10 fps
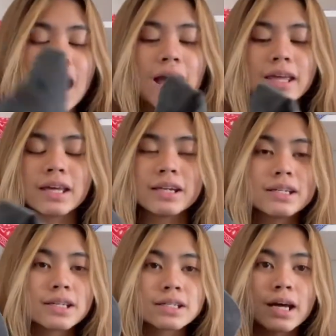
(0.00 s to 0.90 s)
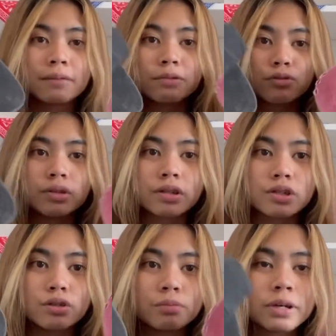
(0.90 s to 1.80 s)
I couldn't decide between the
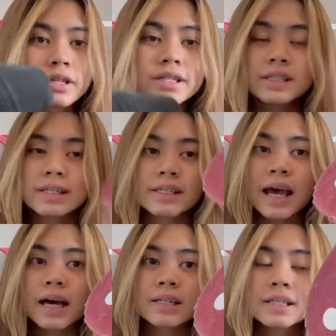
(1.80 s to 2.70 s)
two because this has